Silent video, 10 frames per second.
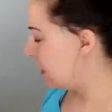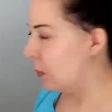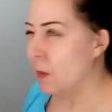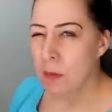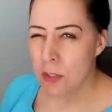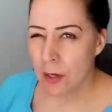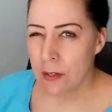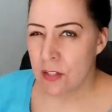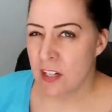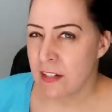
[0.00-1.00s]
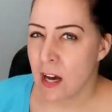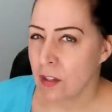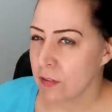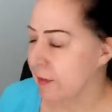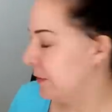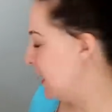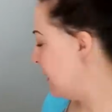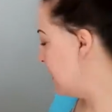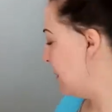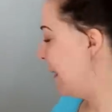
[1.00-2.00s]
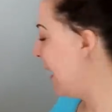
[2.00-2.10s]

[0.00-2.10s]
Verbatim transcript: so we were charged one fifty-nine a